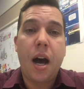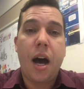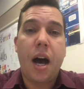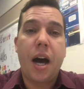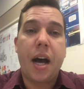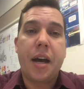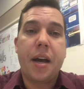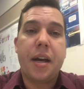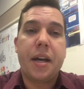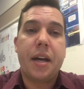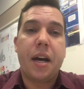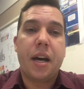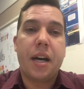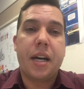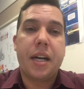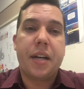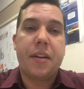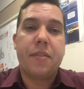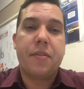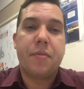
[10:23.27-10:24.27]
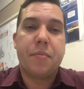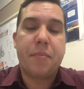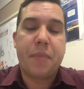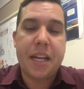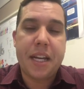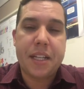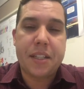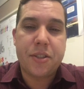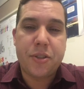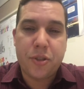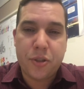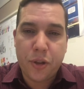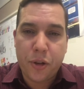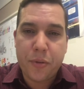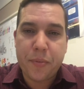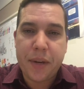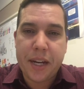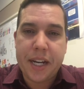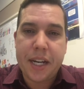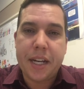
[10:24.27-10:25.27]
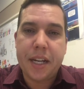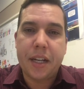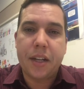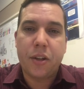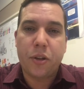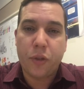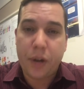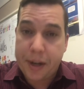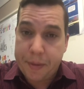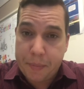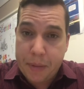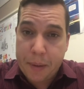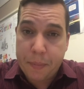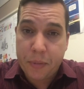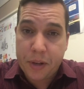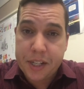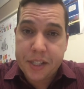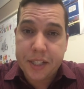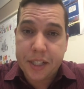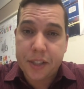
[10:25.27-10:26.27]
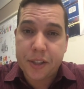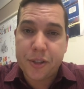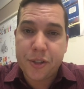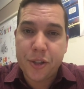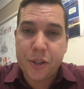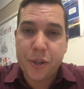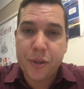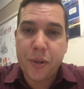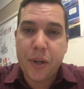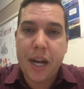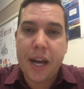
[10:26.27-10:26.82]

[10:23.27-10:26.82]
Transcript: I've made so many great memories here too,